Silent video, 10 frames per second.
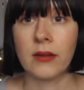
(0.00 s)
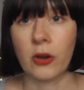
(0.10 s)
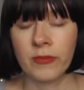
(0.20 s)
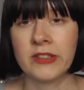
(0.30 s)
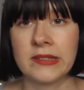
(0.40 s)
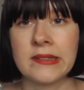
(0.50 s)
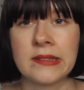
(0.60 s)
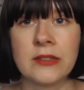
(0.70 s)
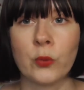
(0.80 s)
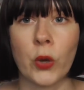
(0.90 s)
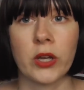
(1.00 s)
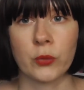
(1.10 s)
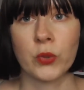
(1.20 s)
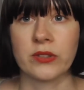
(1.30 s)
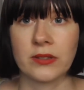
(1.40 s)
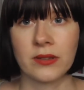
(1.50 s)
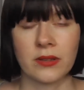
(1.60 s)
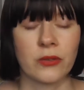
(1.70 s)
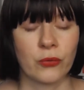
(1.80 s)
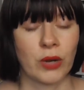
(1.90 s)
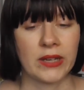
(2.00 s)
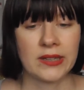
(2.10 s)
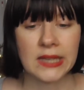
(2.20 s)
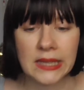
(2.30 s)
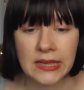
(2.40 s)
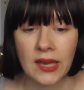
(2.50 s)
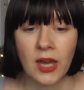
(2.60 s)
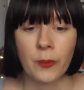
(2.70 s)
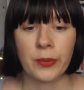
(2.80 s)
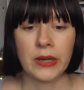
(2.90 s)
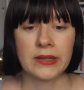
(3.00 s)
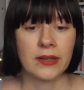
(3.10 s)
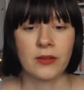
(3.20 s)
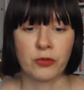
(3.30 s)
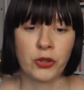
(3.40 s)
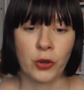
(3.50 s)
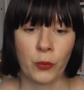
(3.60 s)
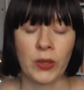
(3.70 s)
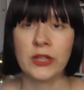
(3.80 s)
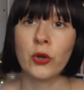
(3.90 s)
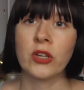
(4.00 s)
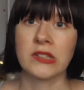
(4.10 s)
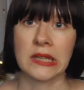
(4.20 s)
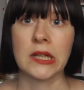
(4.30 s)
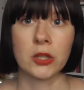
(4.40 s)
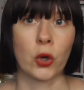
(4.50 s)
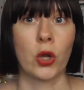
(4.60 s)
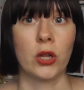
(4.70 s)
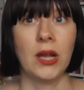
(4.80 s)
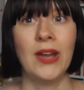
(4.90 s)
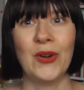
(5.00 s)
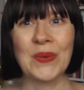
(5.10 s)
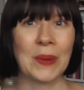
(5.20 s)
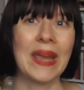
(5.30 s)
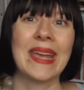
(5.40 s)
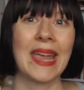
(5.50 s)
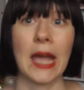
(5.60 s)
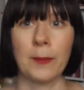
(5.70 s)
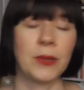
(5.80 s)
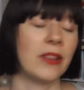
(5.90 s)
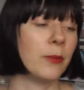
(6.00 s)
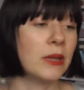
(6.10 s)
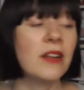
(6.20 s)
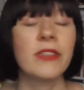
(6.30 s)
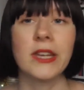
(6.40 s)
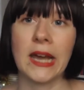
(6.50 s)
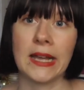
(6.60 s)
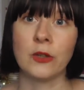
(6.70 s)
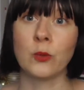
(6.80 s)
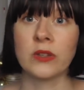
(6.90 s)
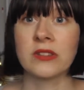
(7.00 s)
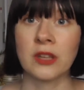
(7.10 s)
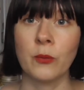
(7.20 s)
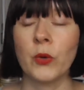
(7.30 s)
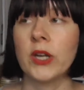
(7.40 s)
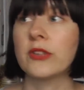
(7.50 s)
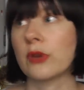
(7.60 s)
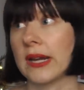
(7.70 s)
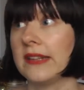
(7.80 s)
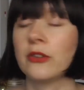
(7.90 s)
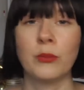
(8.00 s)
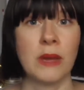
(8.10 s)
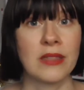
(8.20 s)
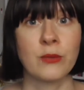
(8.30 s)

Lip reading: obviously it didn't work, it wasn't the right key. But you know, when you're a single girl waking up in the middle of the night with someone trying to mess